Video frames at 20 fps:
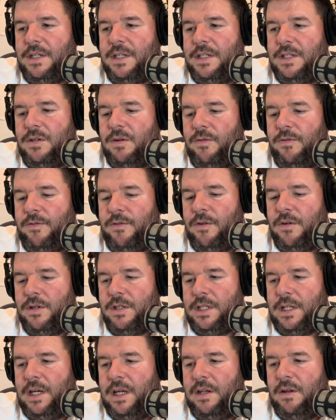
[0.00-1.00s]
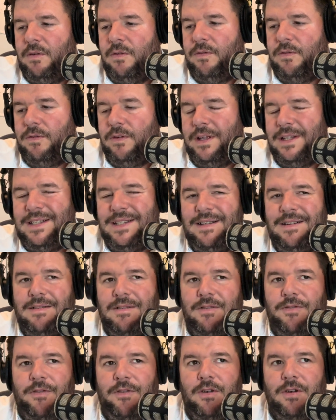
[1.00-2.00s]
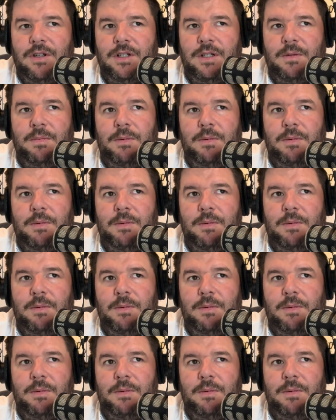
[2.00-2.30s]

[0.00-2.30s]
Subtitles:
It's our first it's not our first,